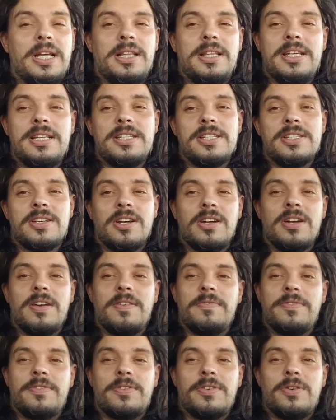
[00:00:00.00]
This has gone
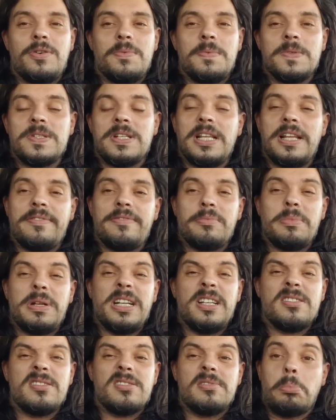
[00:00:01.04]
on for almost 11
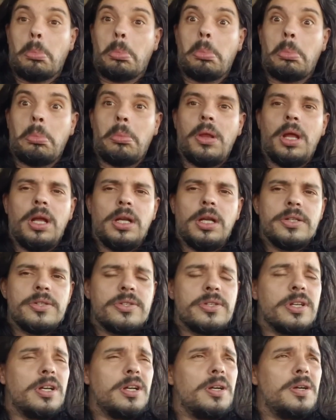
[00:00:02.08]
minutes.
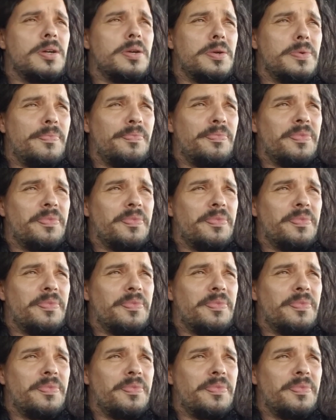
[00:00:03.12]
So,